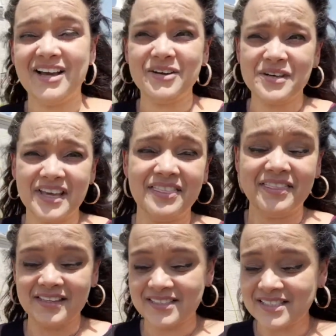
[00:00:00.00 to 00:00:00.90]
Okay,
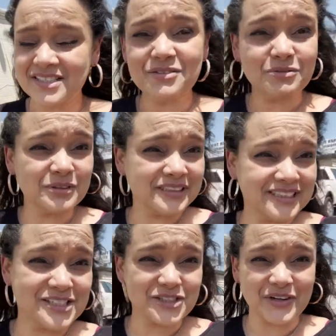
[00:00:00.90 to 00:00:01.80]
this is a really
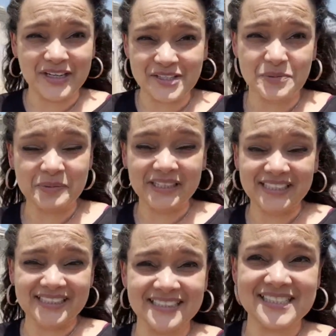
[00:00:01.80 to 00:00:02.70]
strange
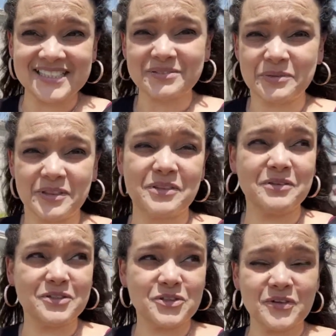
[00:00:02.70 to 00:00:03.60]
place with
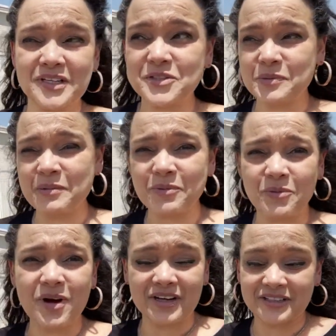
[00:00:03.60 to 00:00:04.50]
strange people
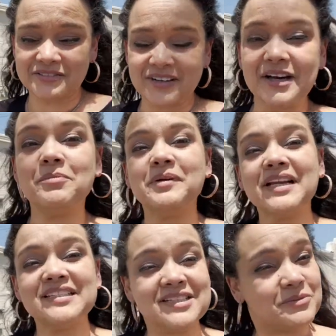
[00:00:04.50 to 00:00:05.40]
walking around, but I
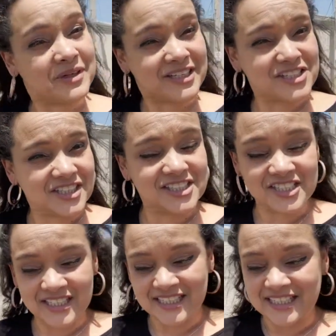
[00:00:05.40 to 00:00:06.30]
didn't want to judge
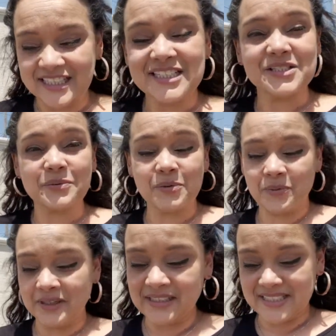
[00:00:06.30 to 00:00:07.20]
it, so we
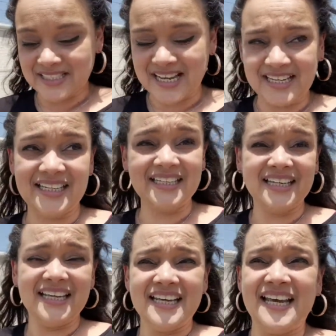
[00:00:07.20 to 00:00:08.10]
went inside
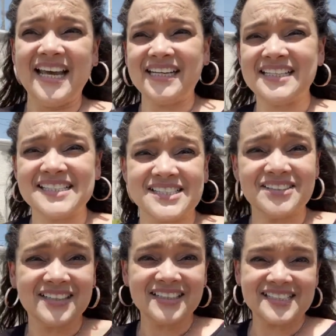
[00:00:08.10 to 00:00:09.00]
and it
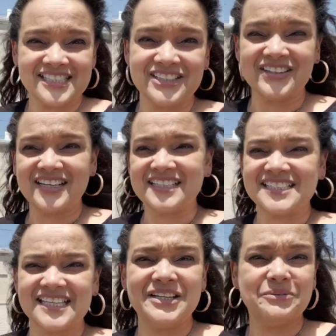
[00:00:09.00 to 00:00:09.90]
stunk like cigarettes
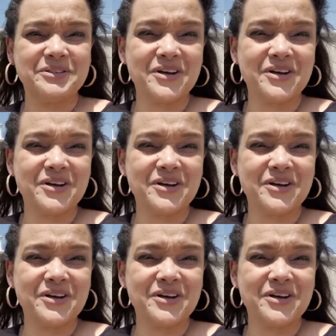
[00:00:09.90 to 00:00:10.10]
and it was